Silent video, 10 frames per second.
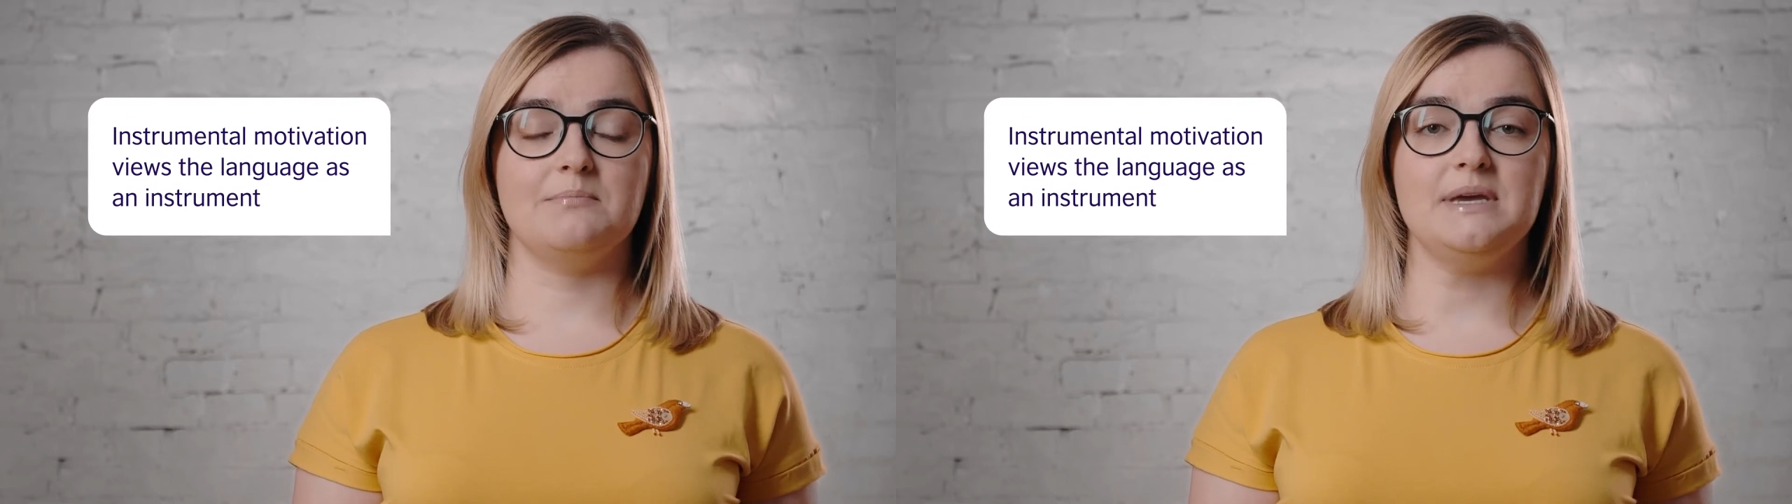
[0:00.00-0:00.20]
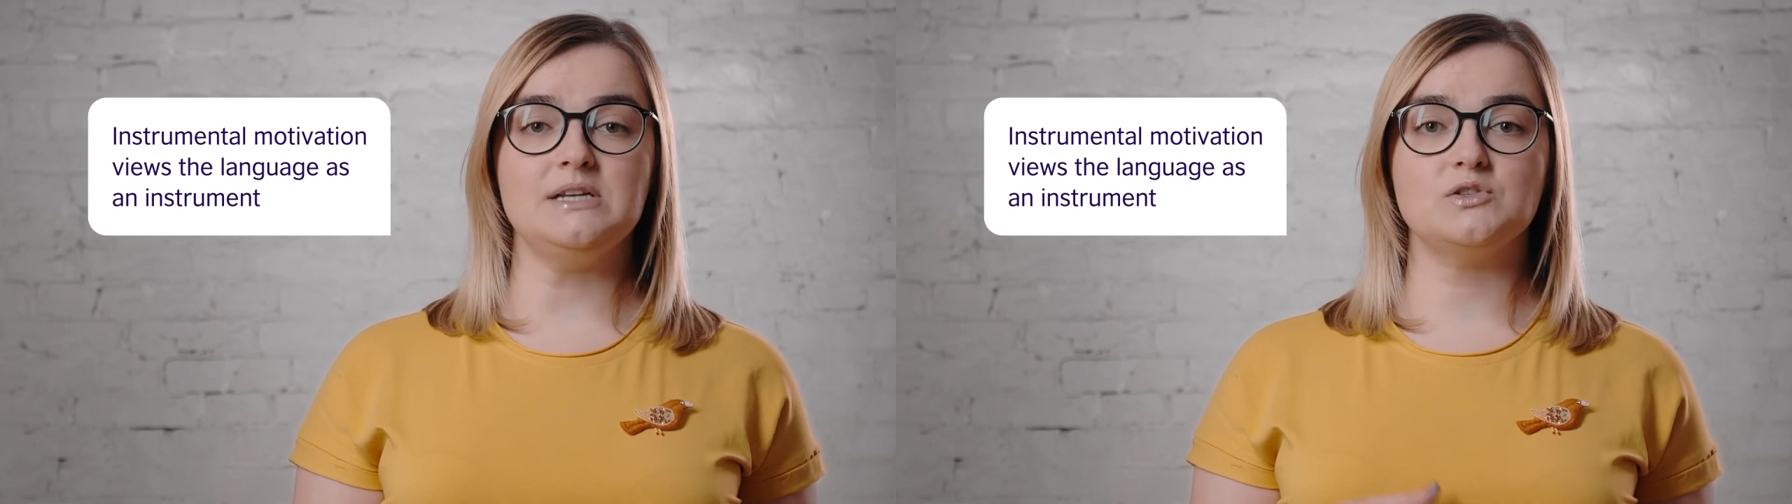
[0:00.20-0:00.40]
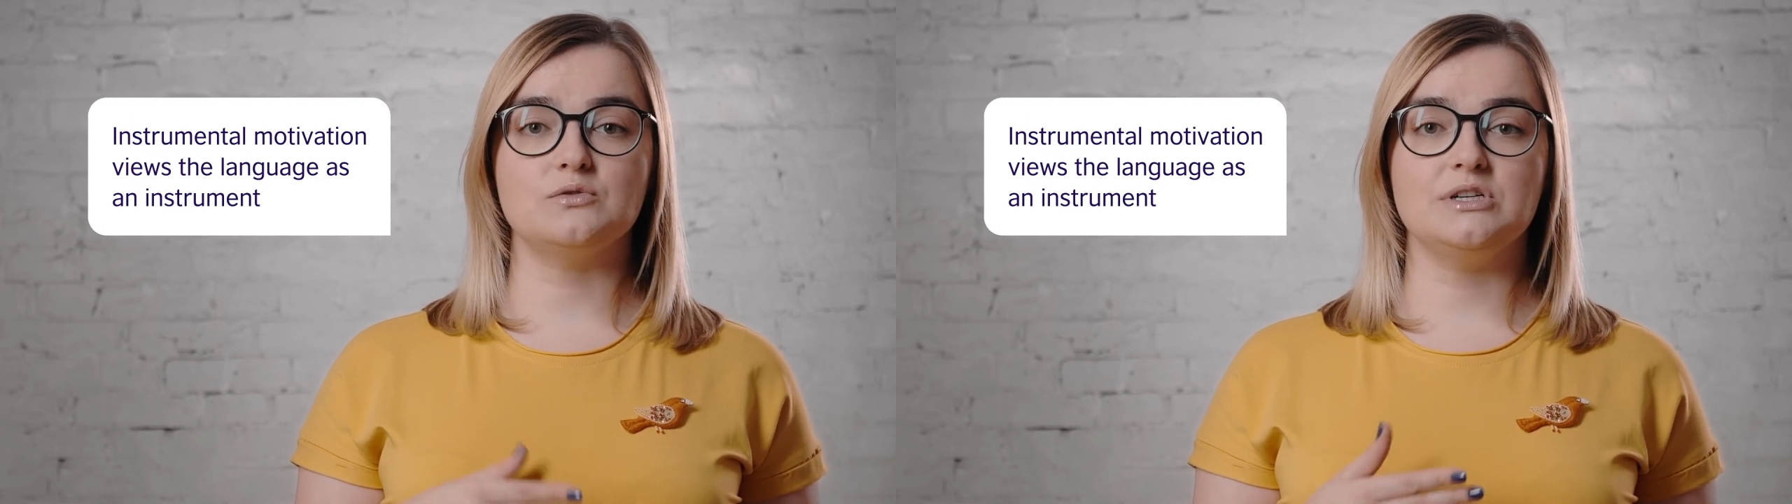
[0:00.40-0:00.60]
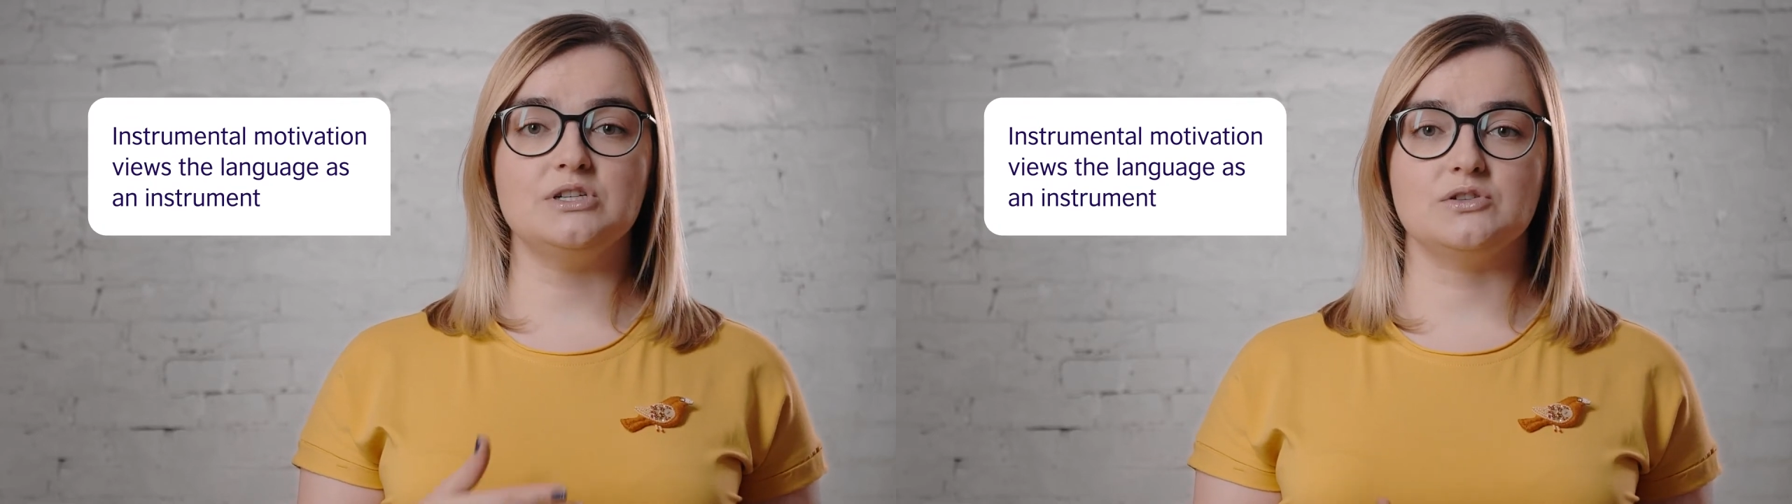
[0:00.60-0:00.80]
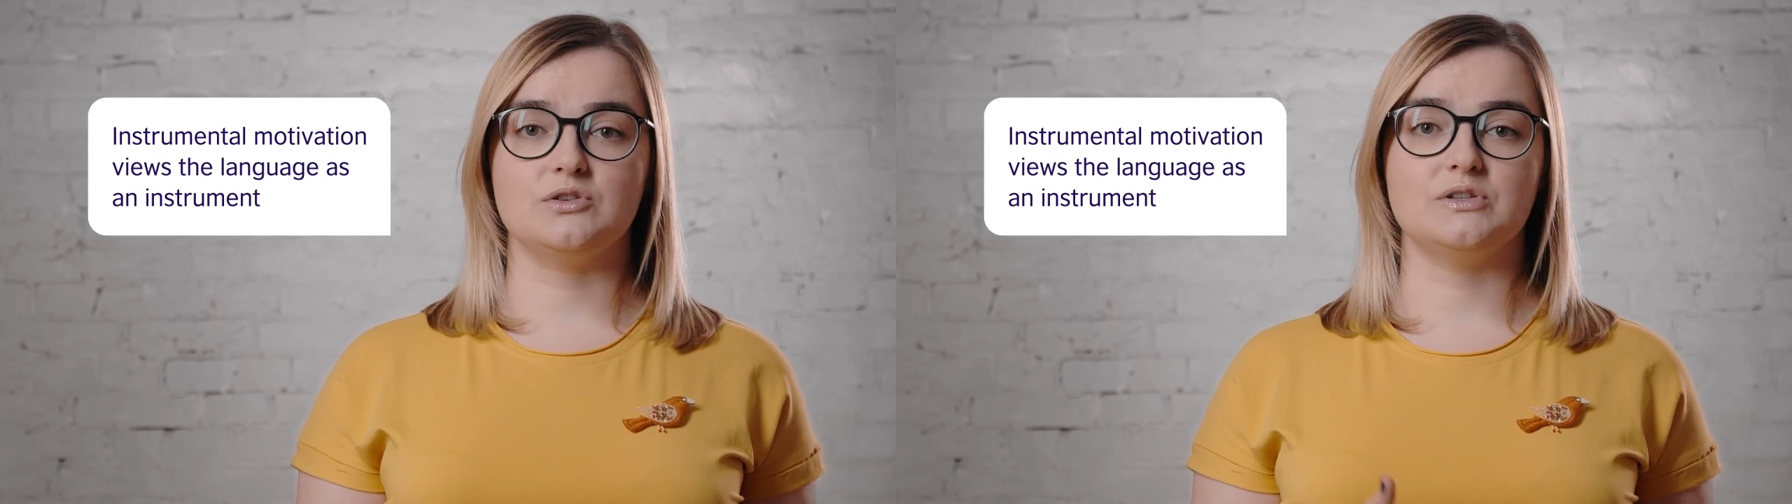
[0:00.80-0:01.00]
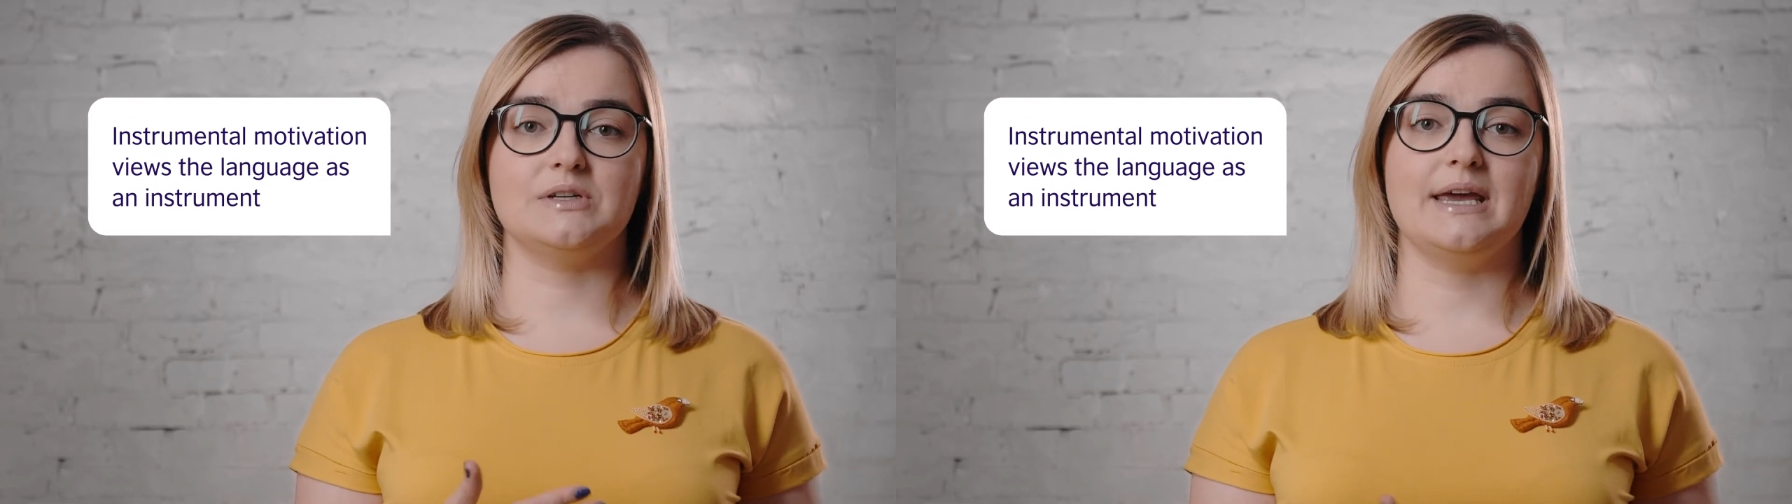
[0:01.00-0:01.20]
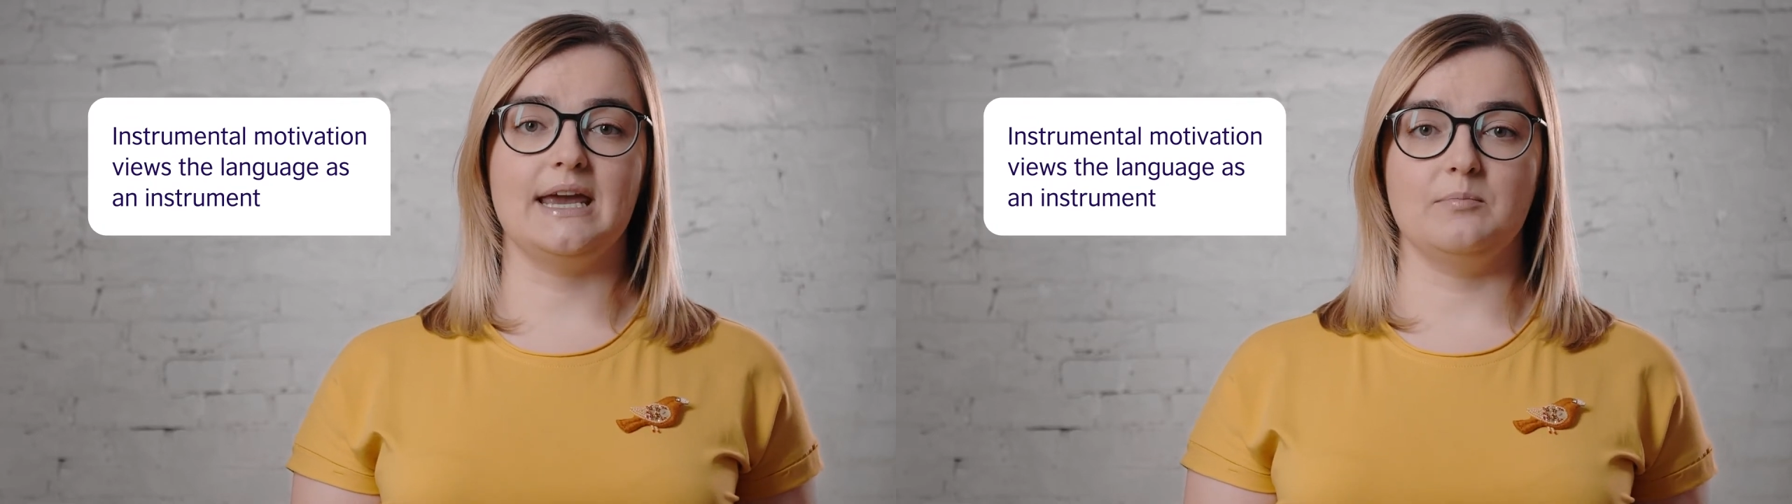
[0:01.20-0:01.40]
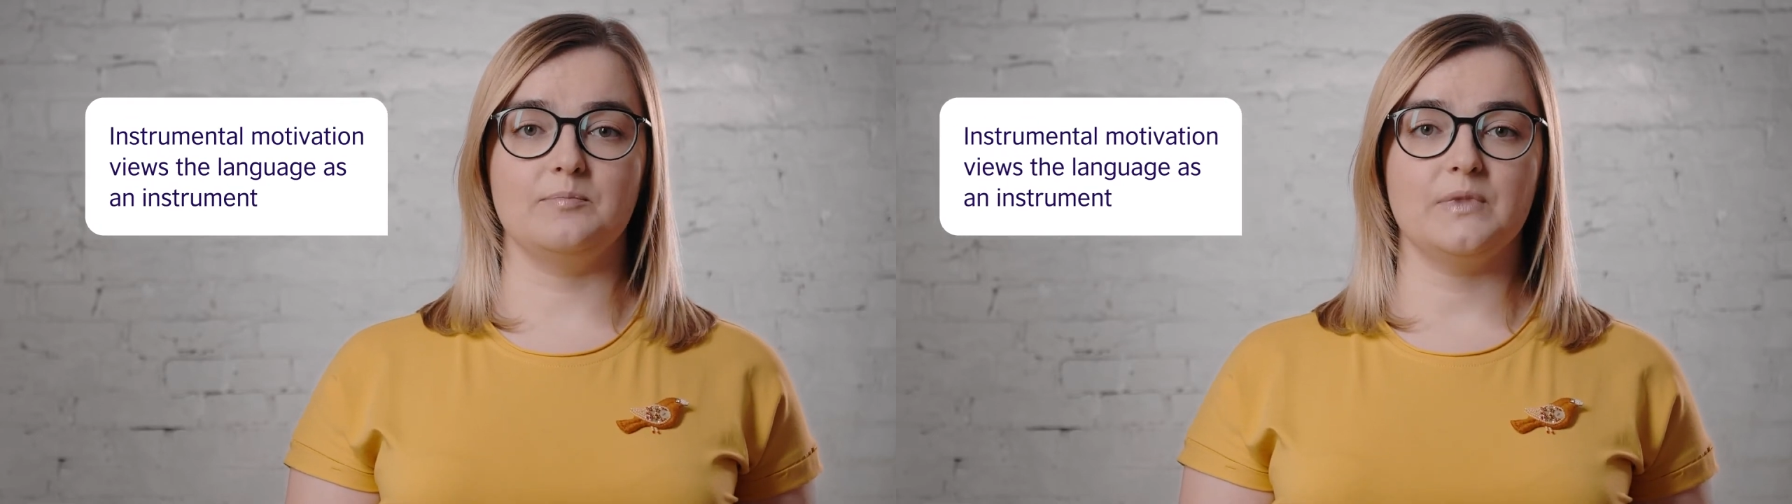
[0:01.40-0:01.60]
a means to reach a certain
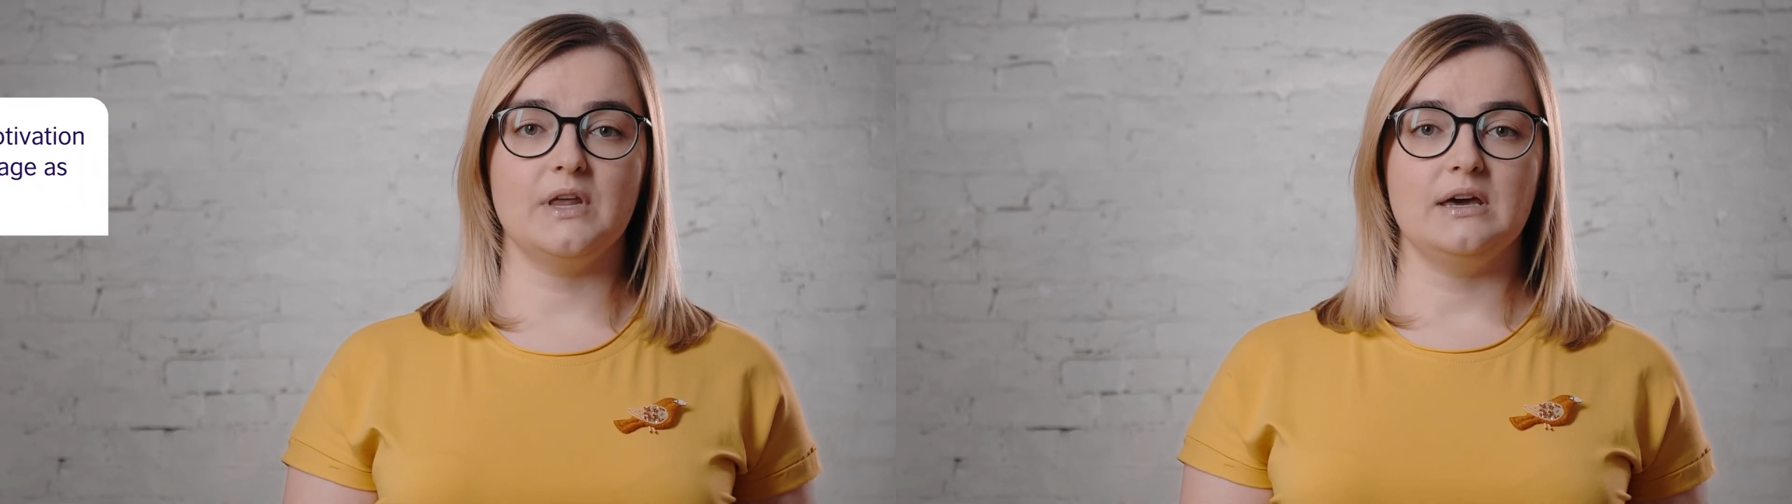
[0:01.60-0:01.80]
aim.